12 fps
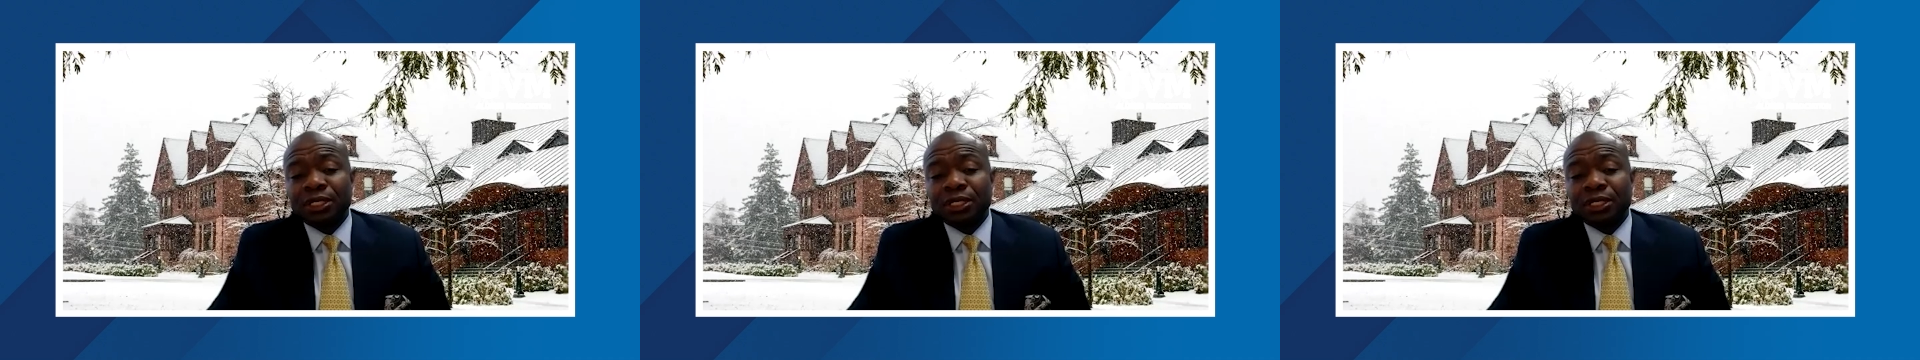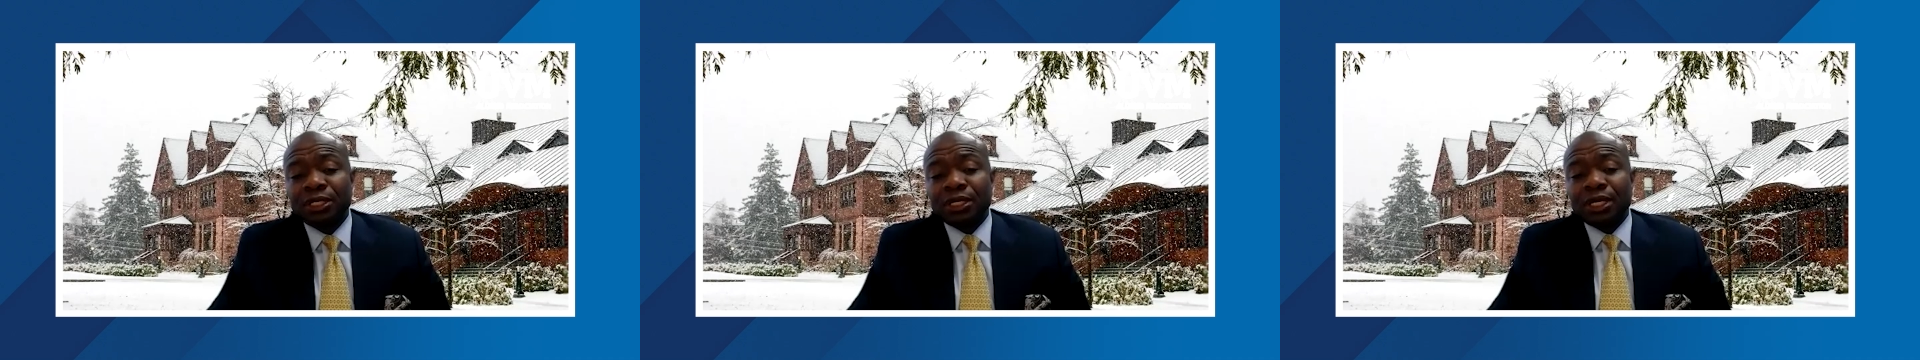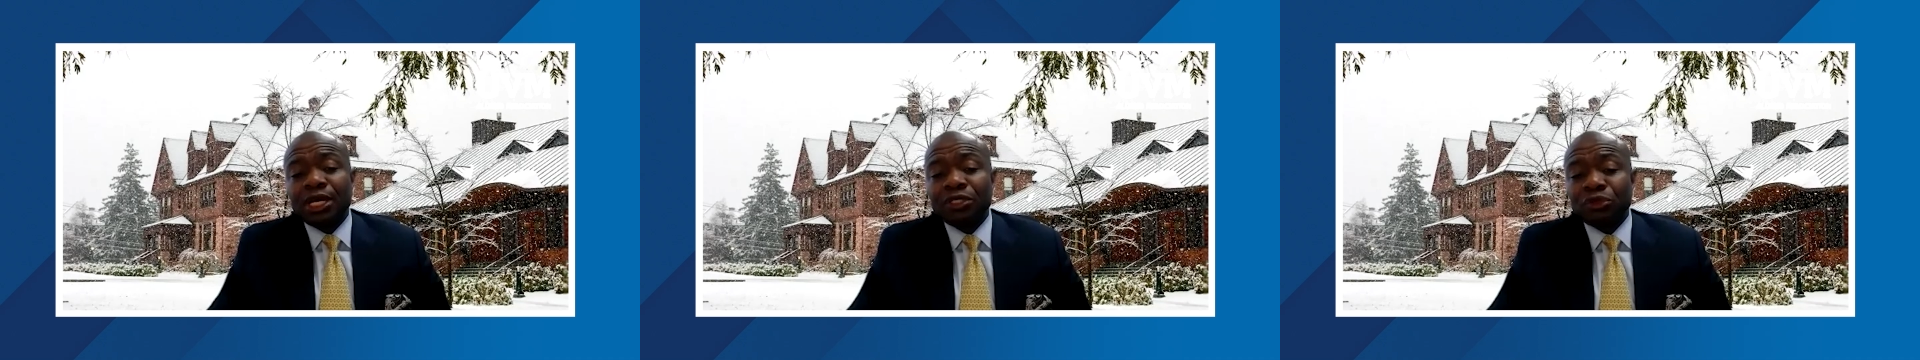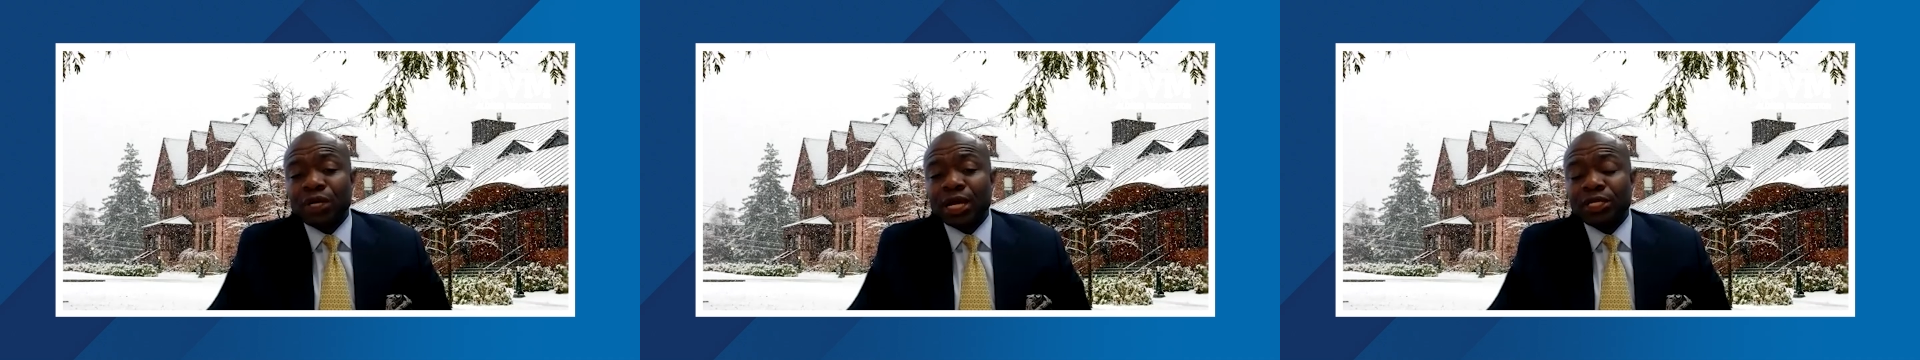in our
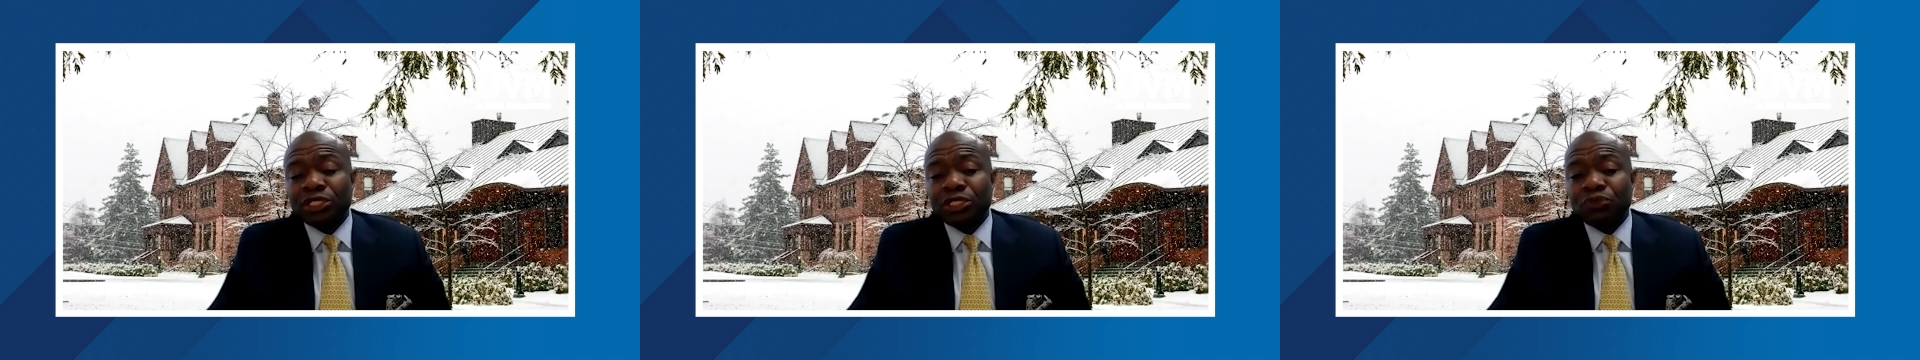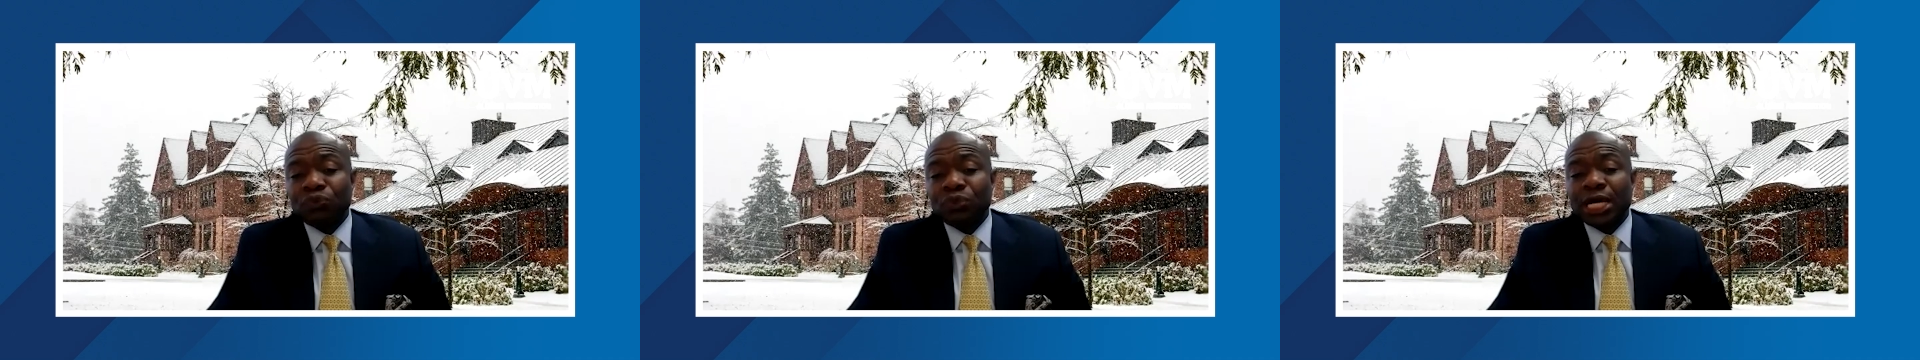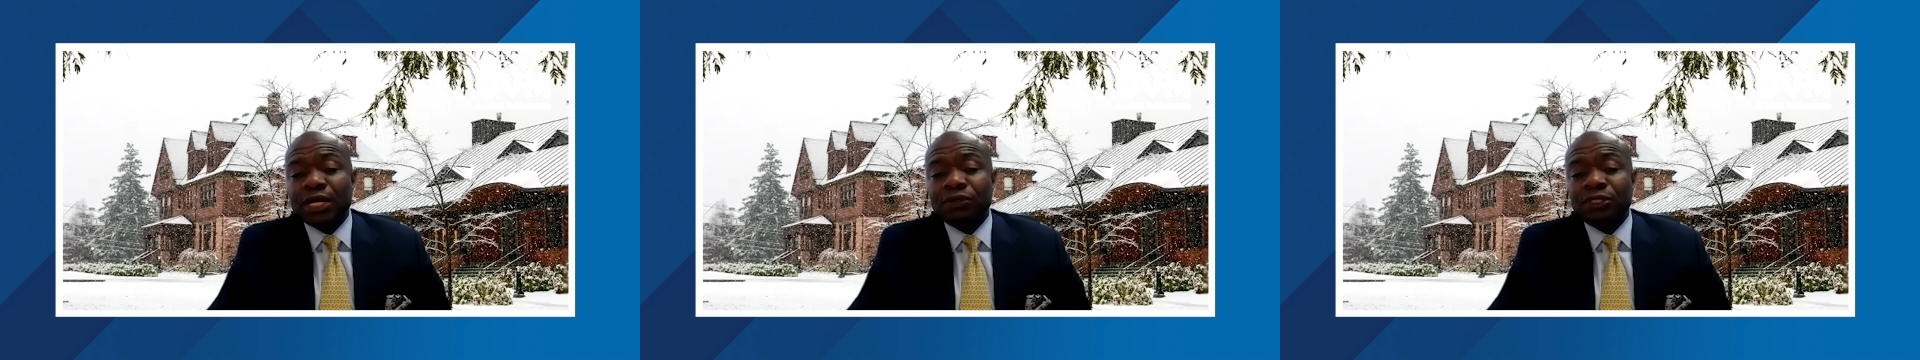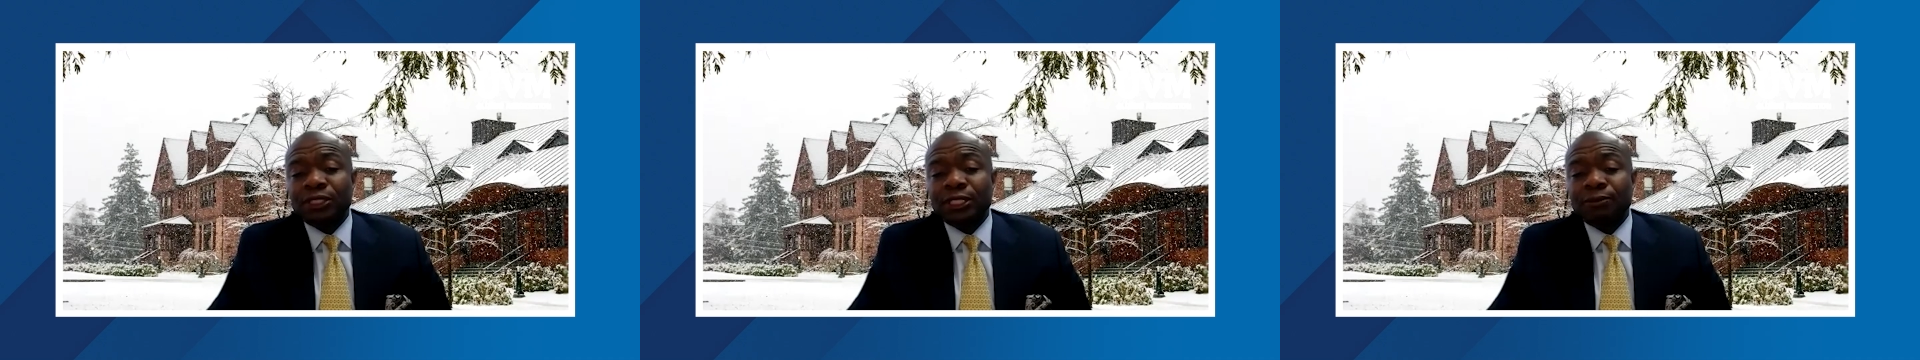interactions without
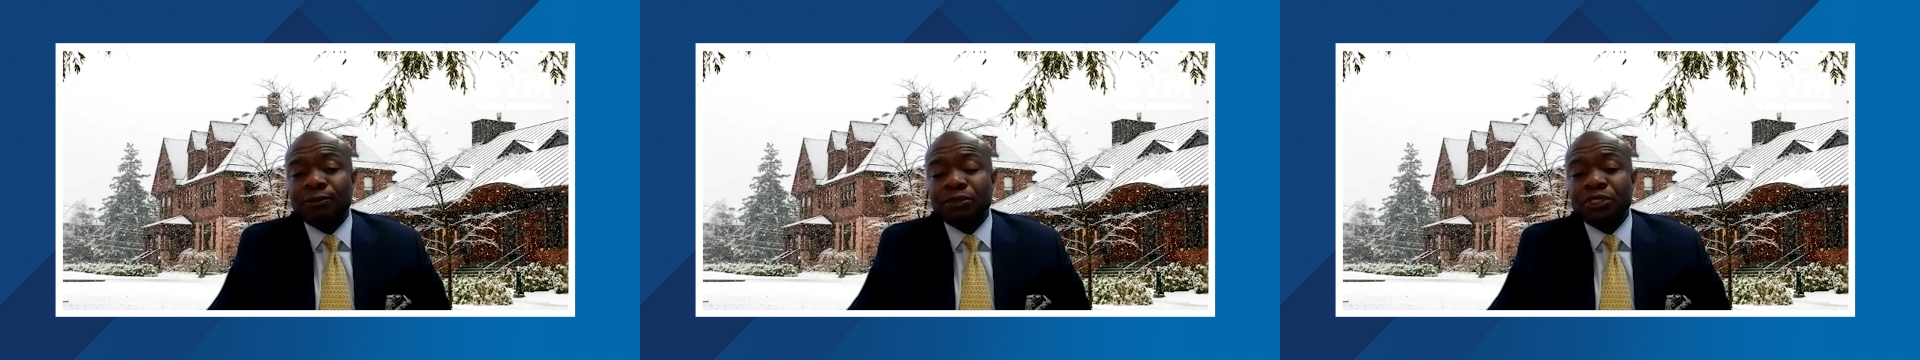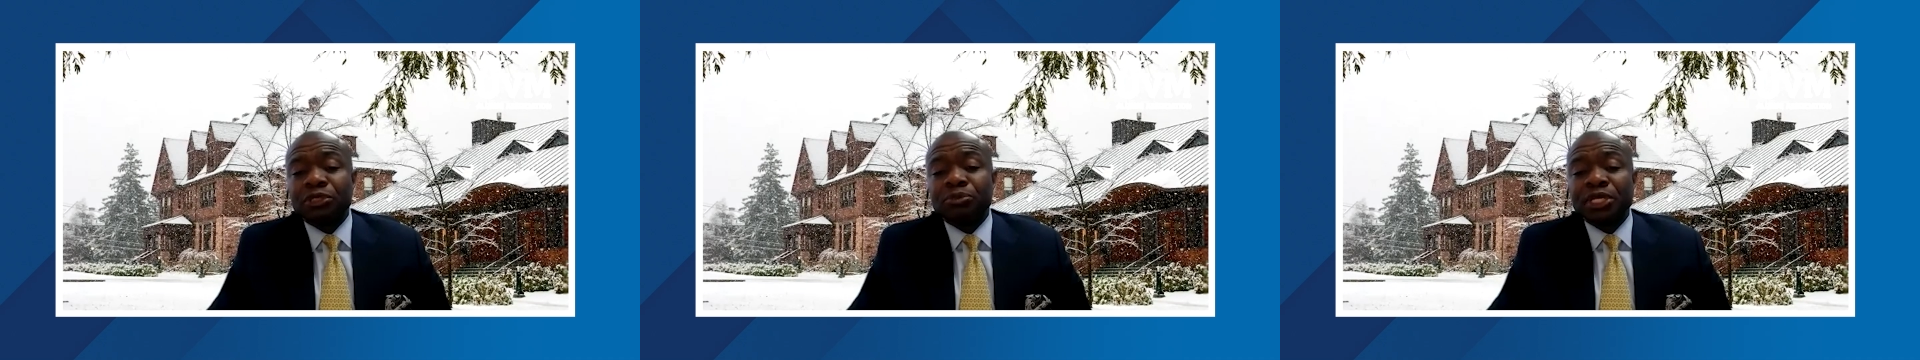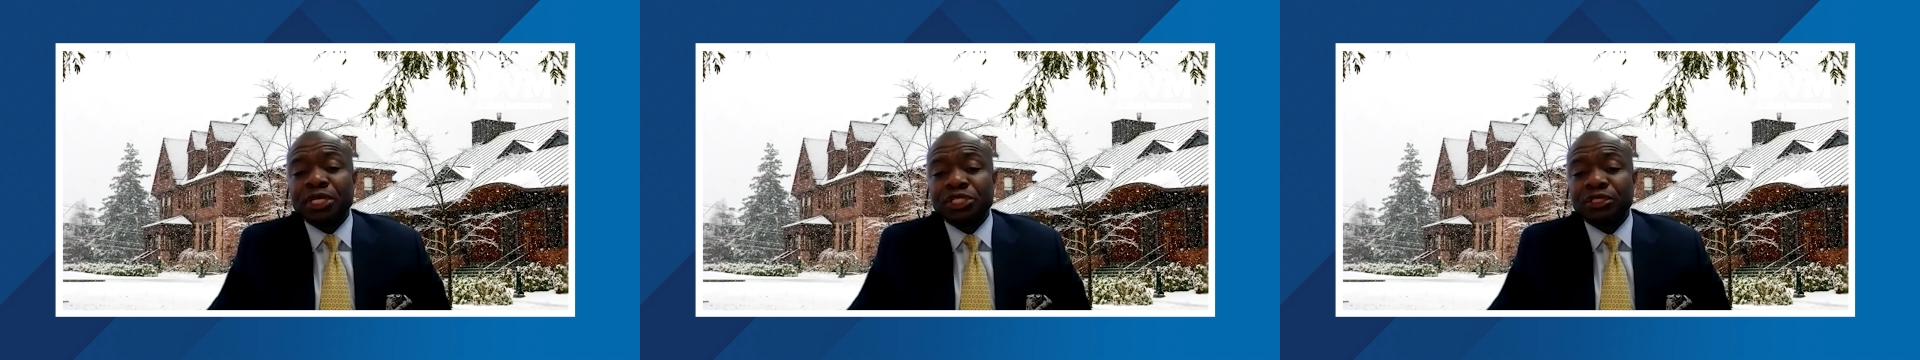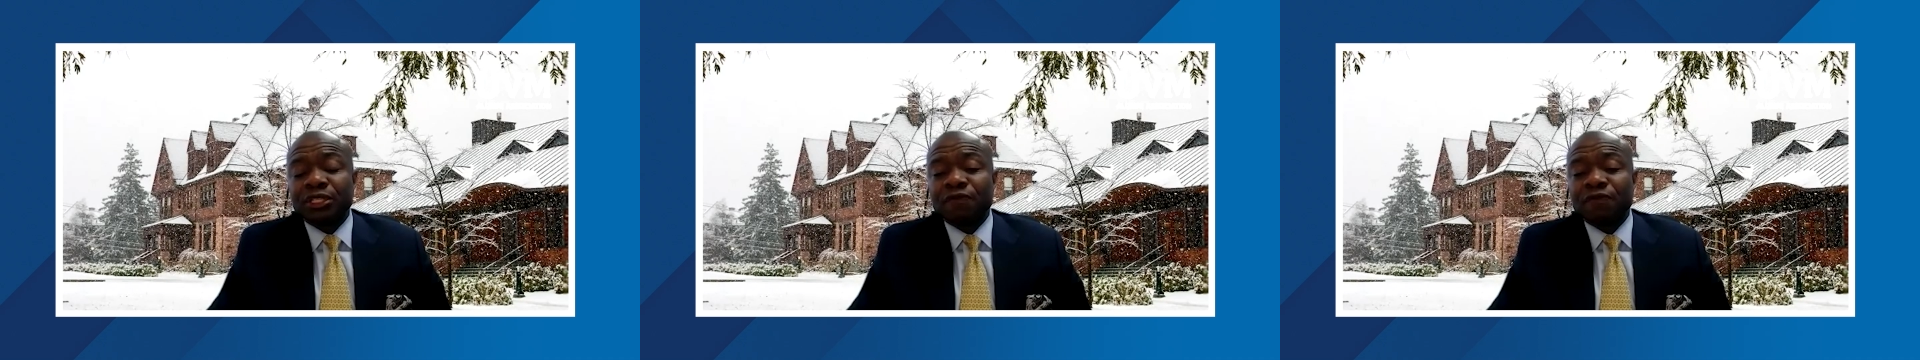diminishing